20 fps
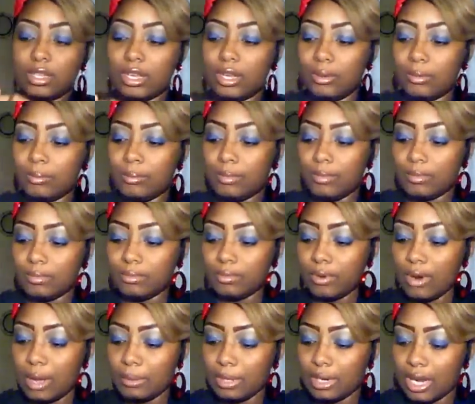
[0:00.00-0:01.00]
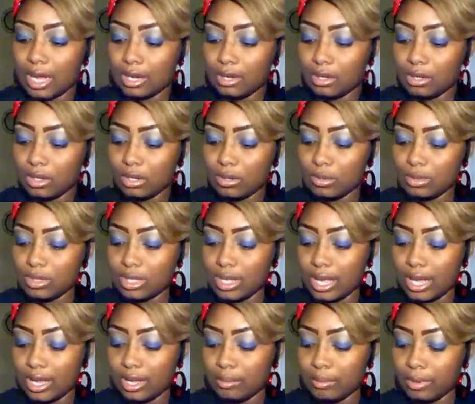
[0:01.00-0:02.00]
then probably not going to use
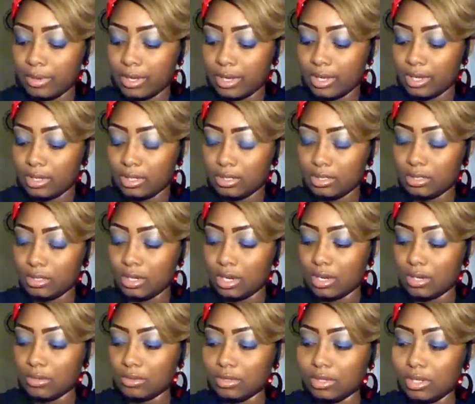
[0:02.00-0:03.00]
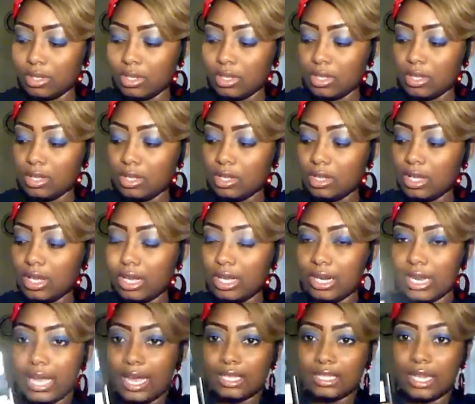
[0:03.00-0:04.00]
that but you know
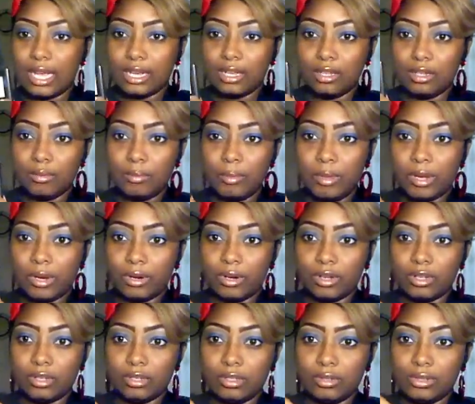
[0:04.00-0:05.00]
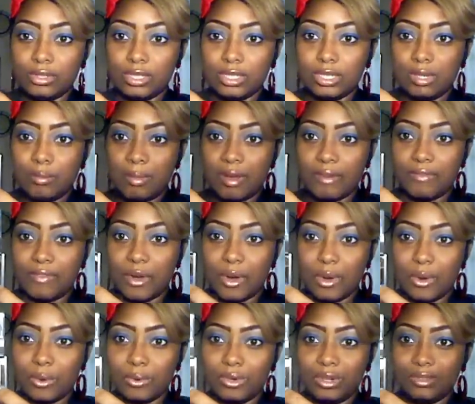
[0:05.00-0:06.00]
and it has like a little mirror you can see my
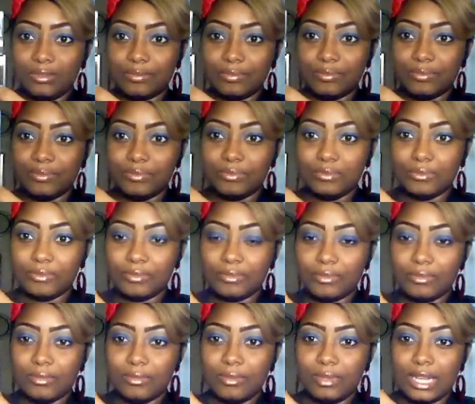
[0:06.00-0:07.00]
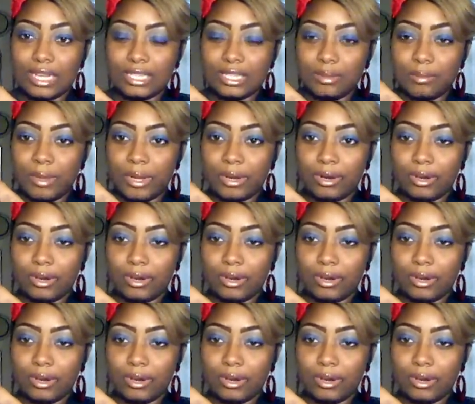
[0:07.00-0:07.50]
phone that's the